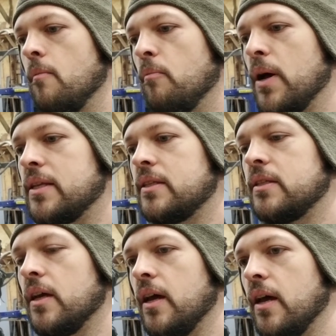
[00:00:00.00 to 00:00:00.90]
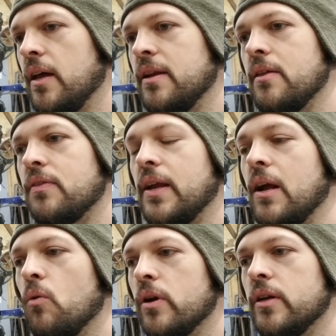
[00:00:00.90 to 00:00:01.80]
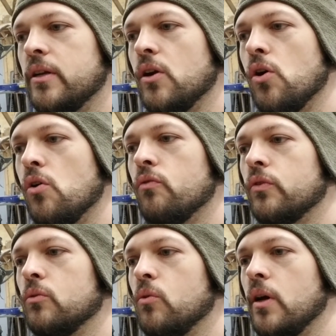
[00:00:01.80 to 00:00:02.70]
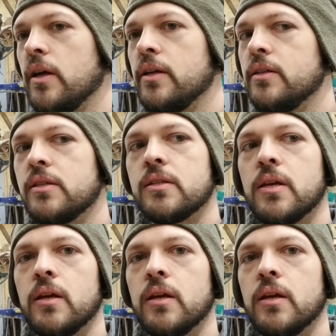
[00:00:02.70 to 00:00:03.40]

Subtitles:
But another thing I wanted to go over was